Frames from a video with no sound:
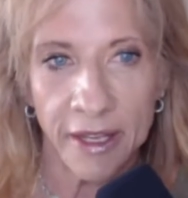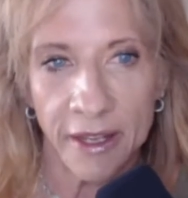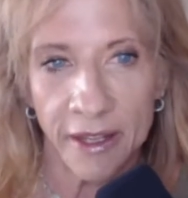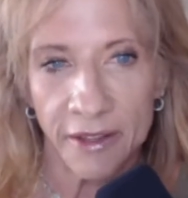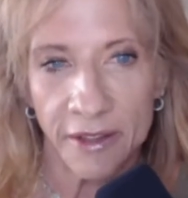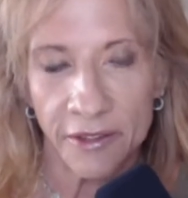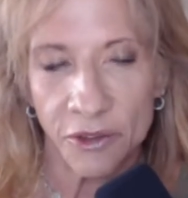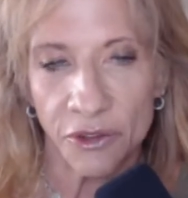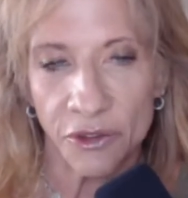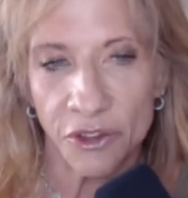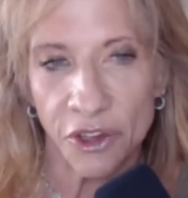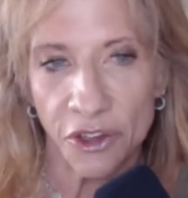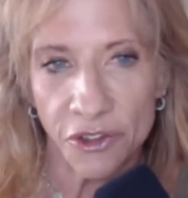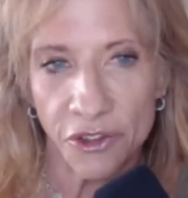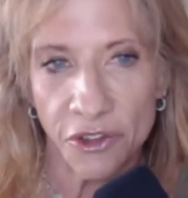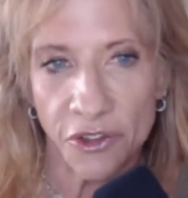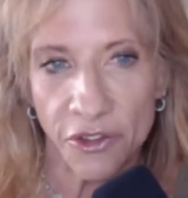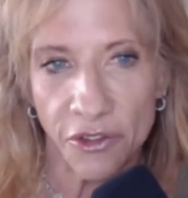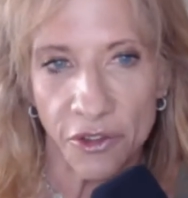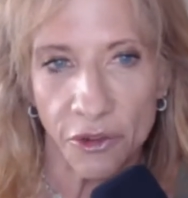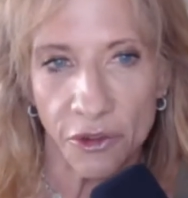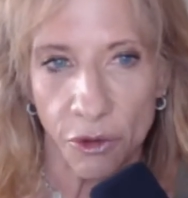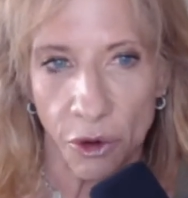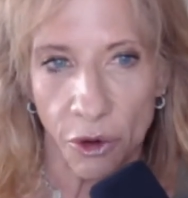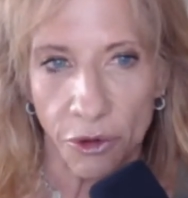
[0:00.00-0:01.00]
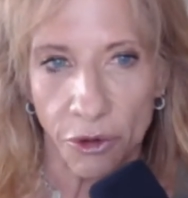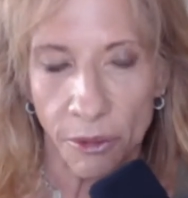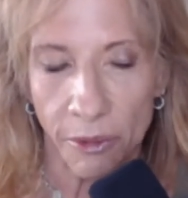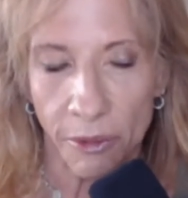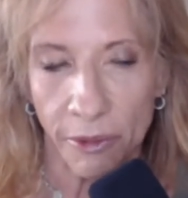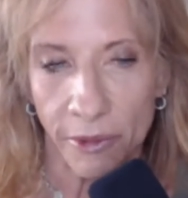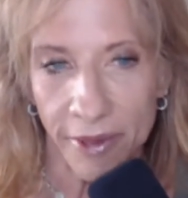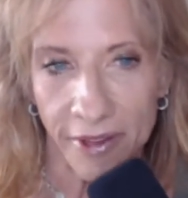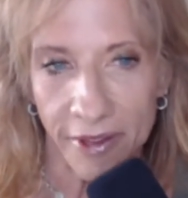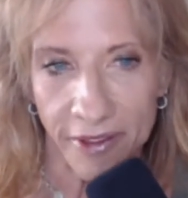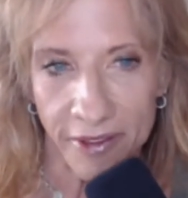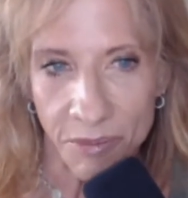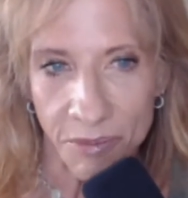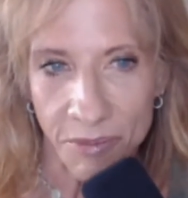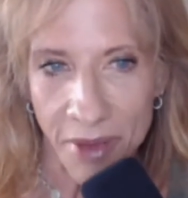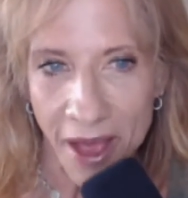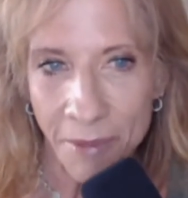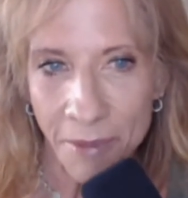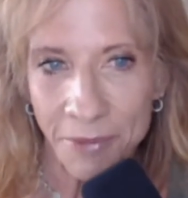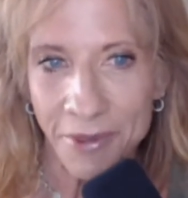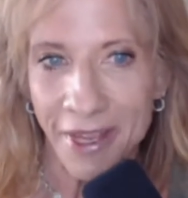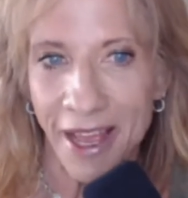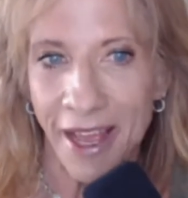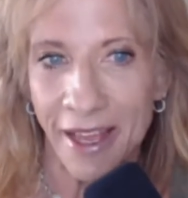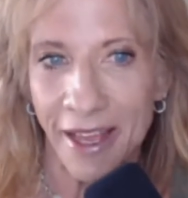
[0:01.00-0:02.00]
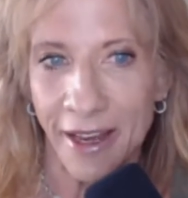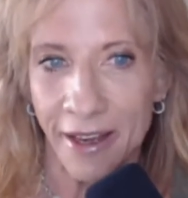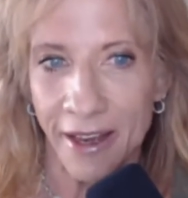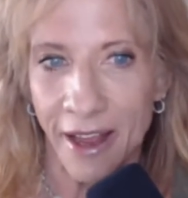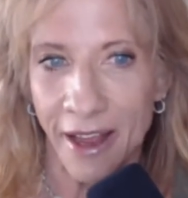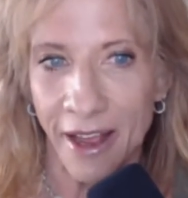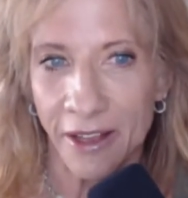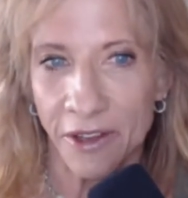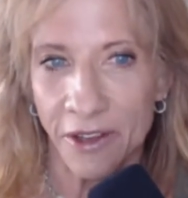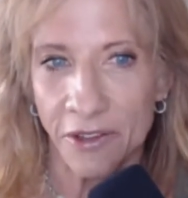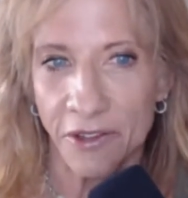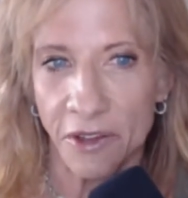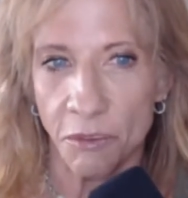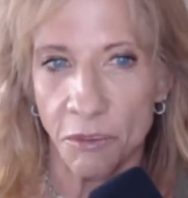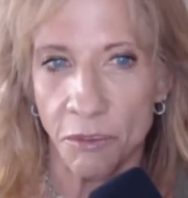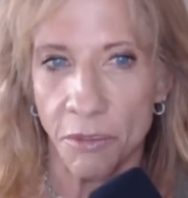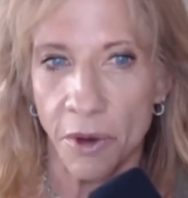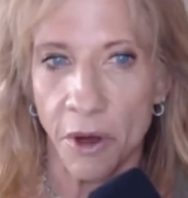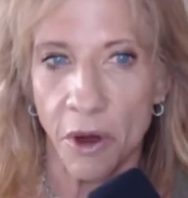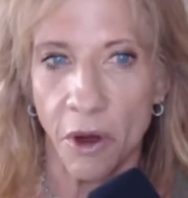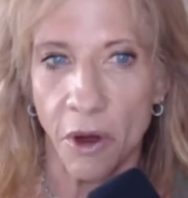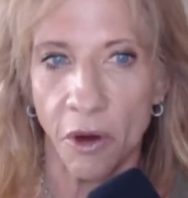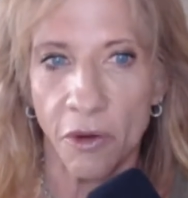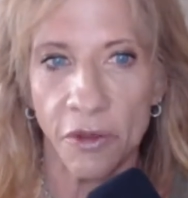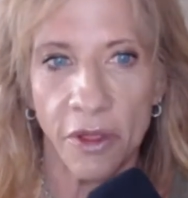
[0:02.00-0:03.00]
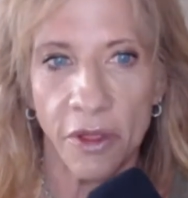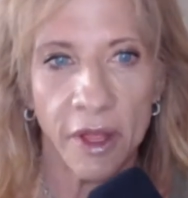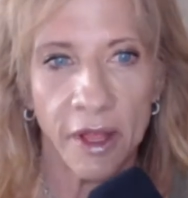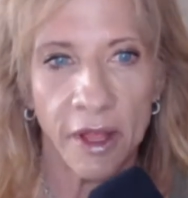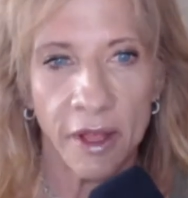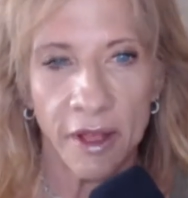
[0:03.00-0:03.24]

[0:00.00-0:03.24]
So just using the growth hormone releasing peptide and not using both.